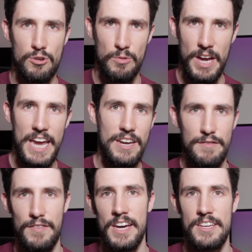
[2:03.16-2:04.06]

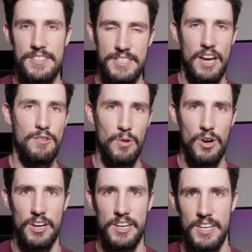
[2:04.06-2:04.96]
creative stunt
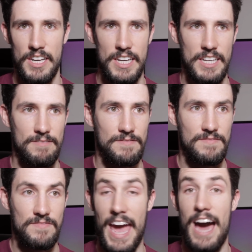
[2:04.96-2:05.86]
work
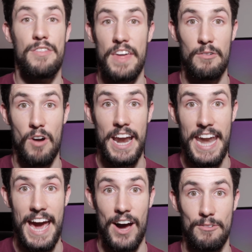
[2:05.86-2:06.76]
out there right
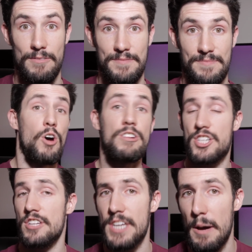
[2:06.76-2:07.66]
now. It's
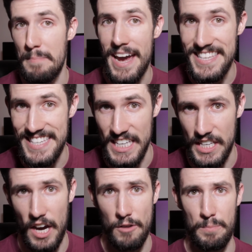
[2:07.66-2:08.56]
not just
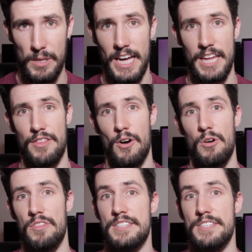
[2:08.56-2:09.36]
amazing gunplay though.